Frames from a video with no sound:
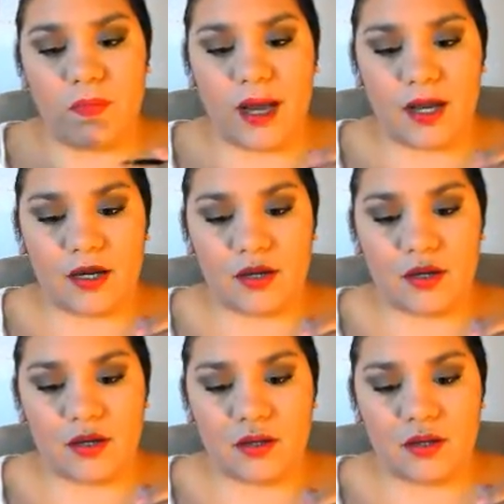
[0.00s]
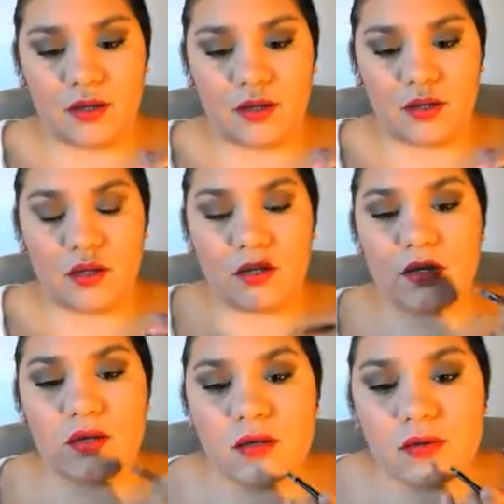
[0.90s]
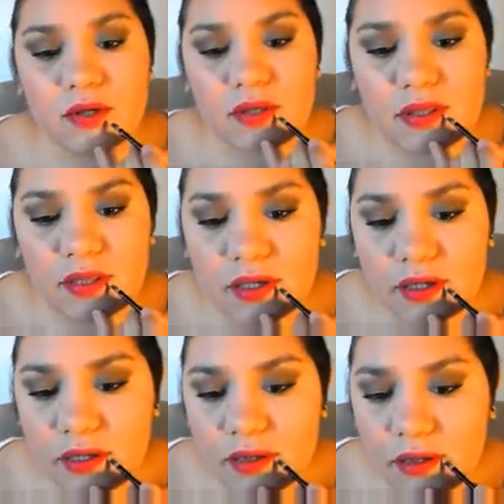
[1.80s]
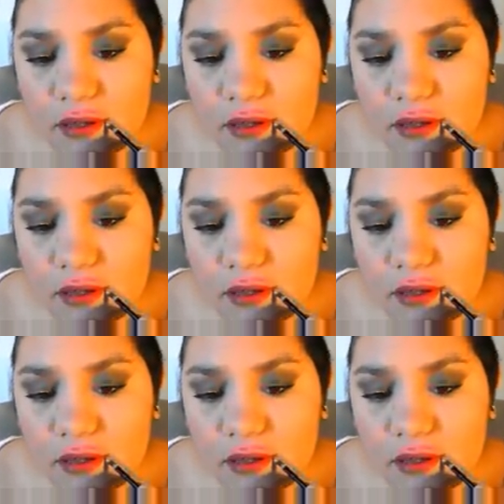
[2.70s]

back with the